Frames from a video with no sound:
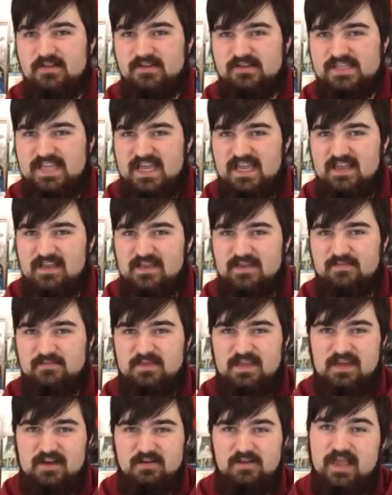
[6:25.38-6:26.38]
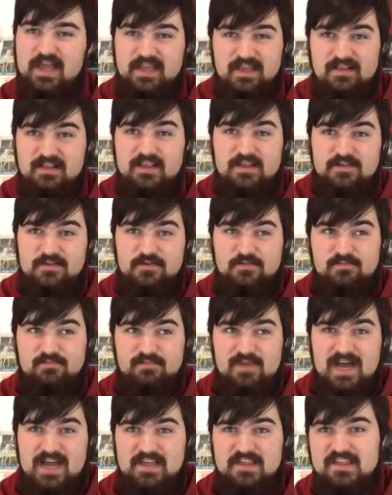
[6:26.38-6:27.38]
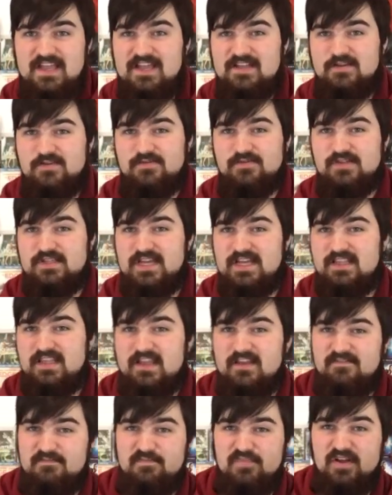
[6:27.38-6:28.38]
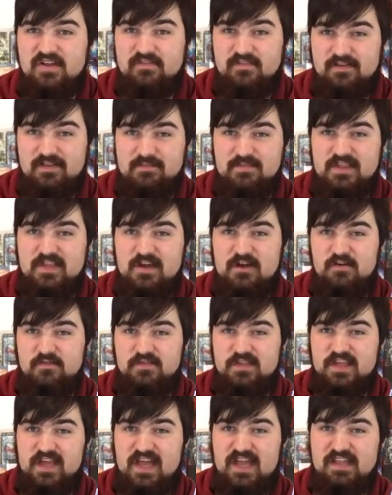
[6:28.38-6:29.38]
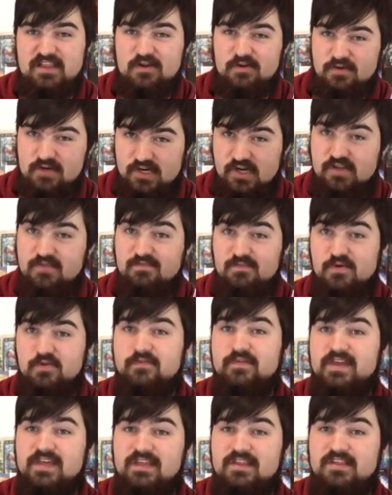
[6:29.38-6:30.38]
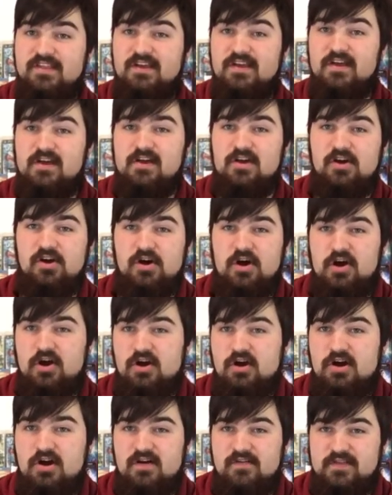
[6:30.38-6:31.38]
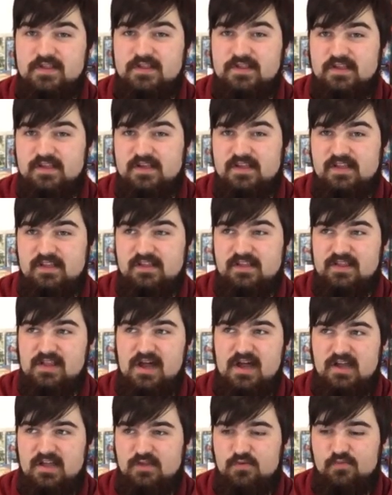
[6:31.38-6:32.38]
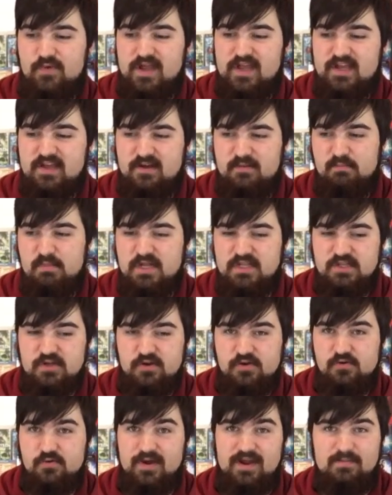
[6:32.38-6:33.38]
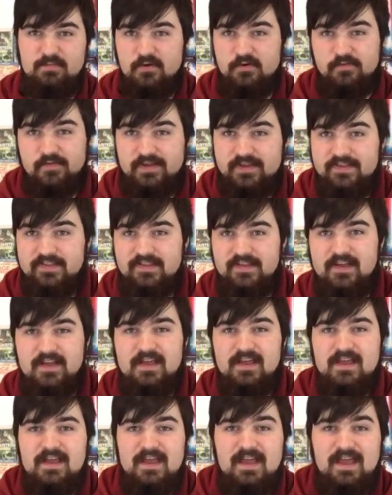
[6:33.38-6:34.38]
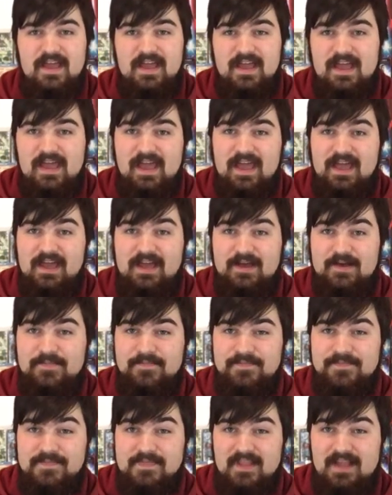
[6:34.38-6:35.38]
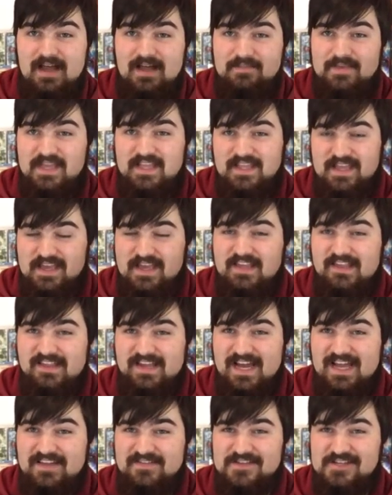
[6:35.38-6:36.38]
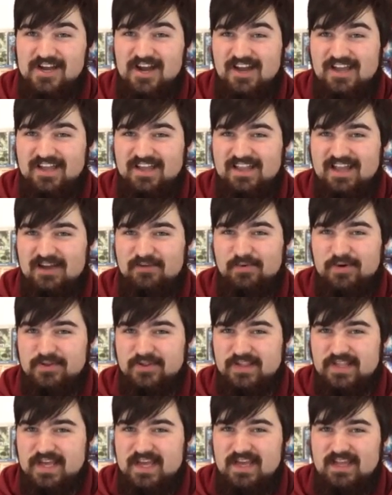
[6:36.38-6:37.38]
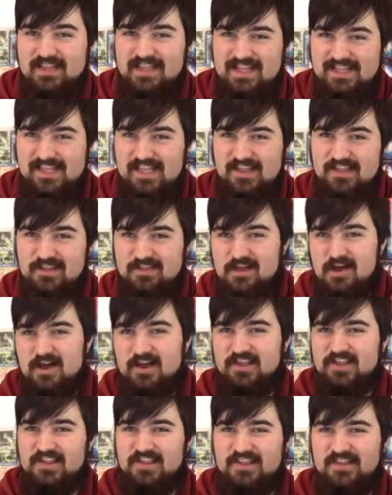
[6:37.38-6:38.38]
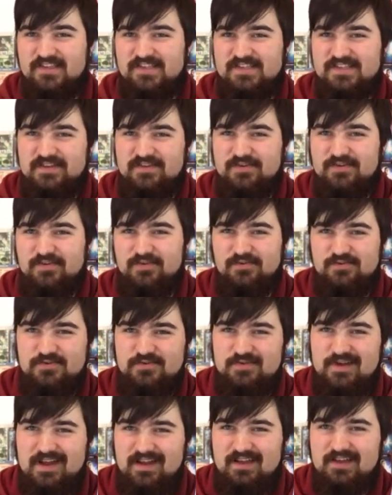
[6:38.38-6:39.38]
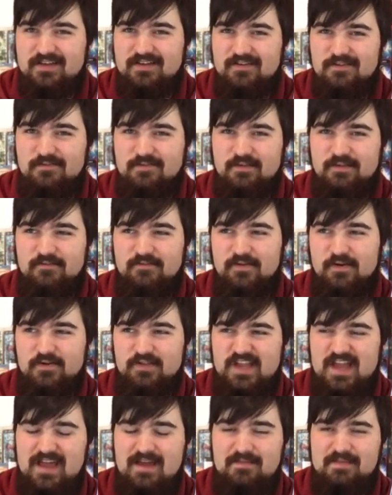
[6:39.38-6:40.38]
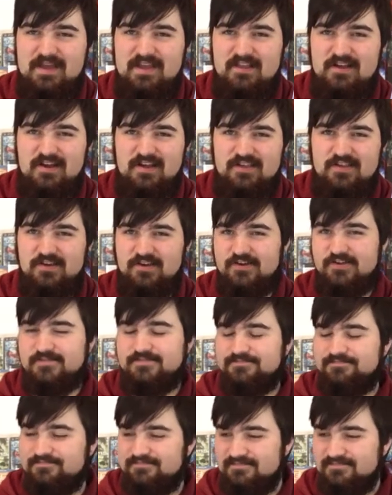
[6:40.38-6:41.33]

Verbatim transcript: take it, you know, like these are high standards that they've put for themselves and their good movies are obviously not gonna rank among their great movies. And I mean, it is kind of shocking, I will say, that this loss to Shrek for the first animated Oscar.